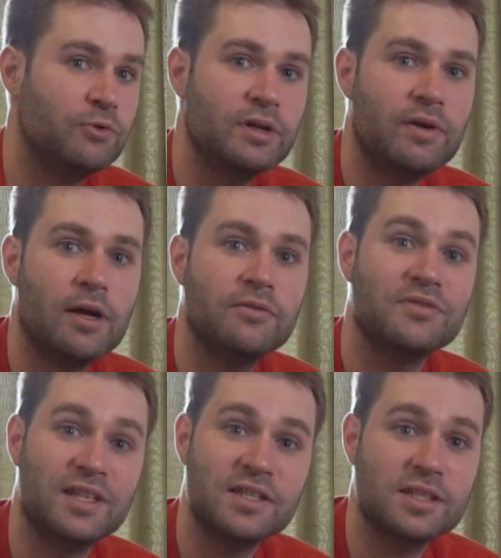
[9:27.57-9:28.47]
Free
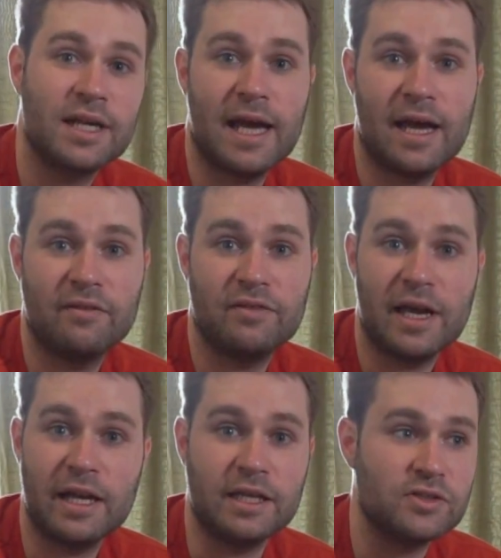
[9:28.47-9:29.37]
valve doesn't have
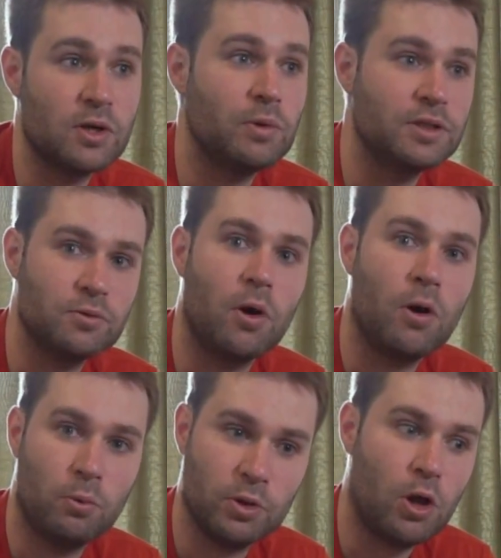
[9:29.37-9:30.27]
any, so it
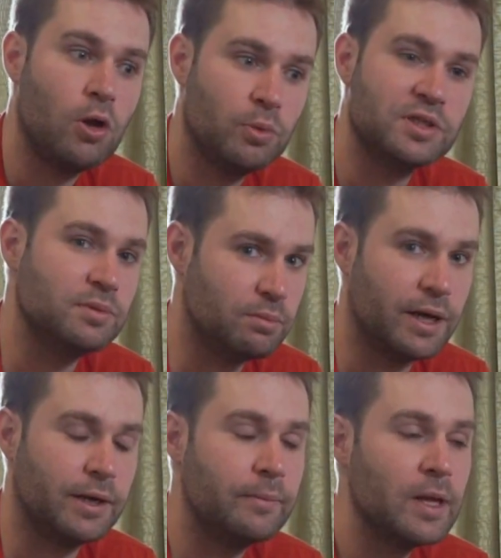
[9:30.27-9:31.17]
will always
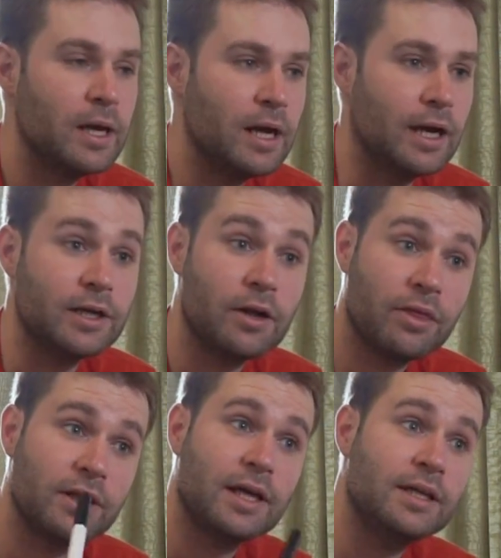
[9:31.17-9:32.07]
be better.
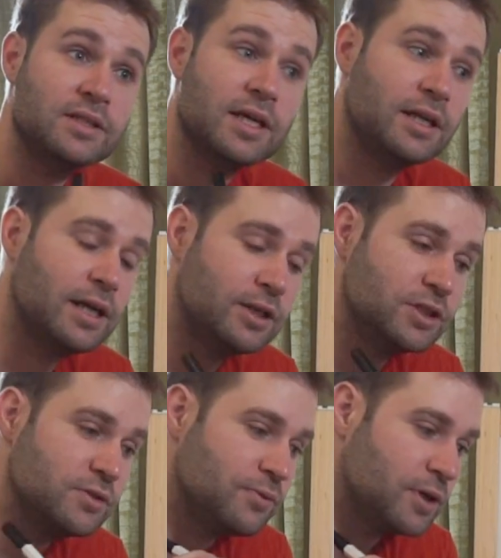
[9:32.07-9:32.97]
Another thing that he said, and
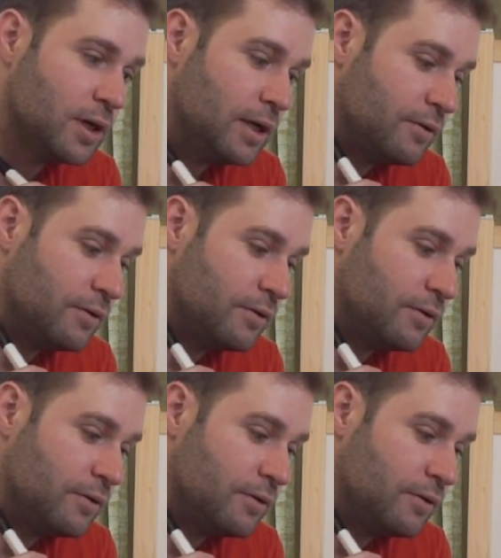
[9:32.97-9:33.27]
I just